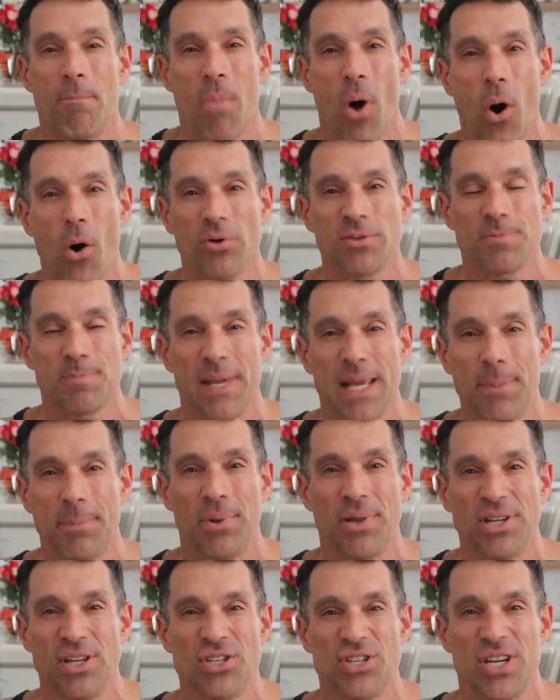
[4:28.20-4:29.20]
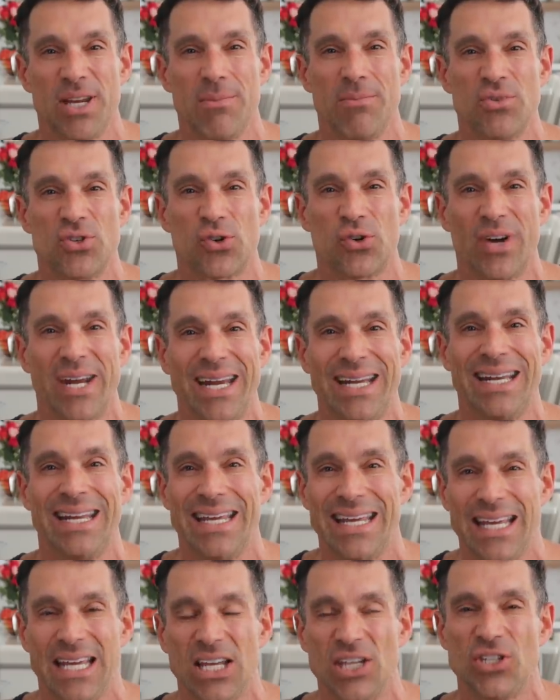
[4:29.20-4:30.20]
Most people in the gym train
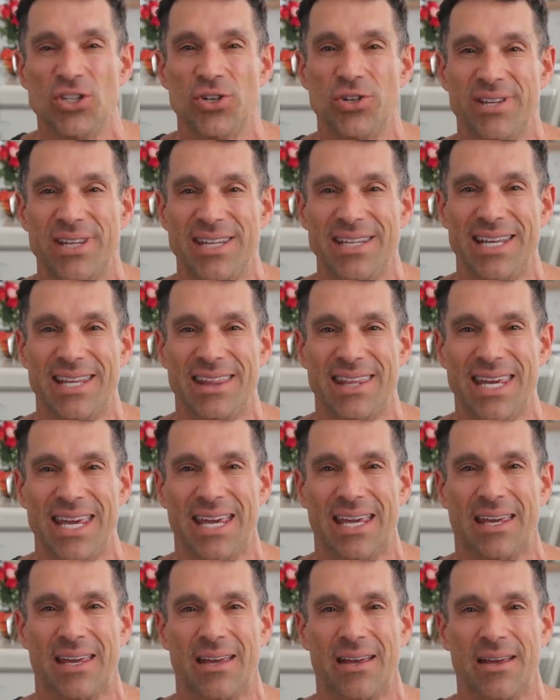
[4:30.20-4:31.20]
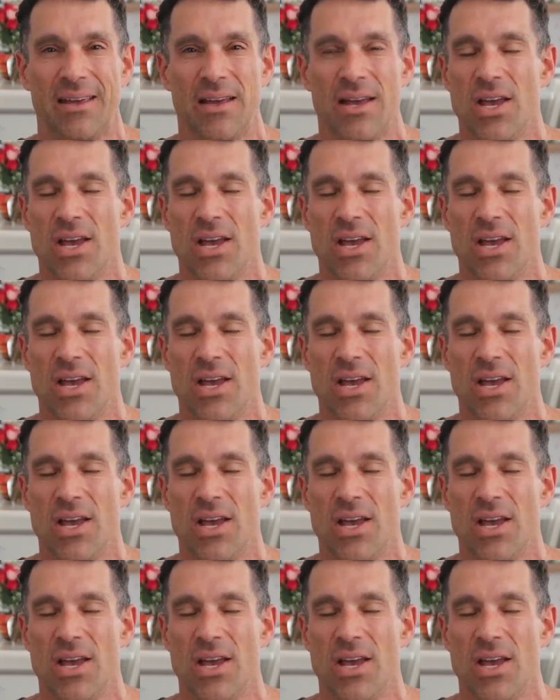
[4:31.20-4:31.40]
easier than they think.